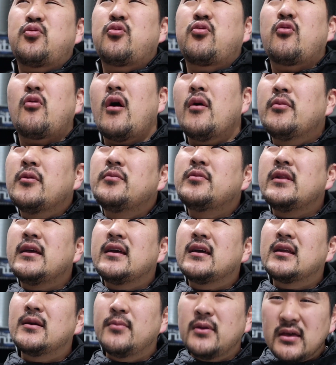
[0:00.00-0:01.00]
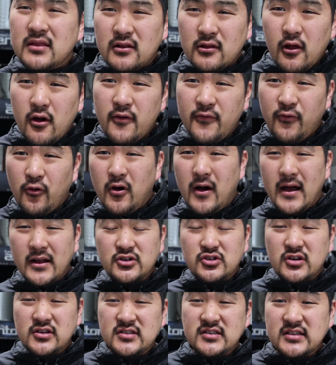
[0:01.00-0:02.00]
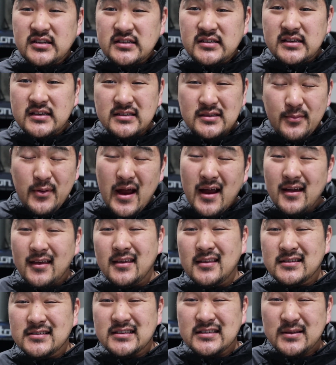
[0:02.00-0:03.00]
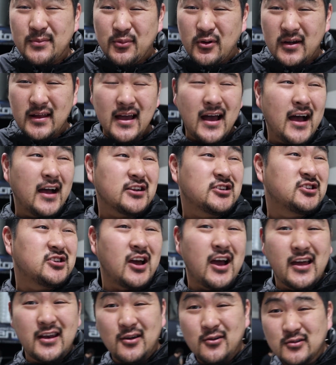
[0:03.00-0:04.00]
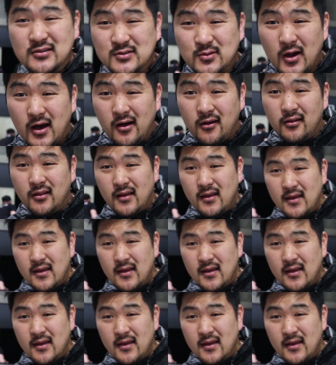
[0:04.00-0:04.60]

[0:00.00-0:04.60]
Probably going to be the low 400s, just because apparently this is a pretty harsh dyno as well.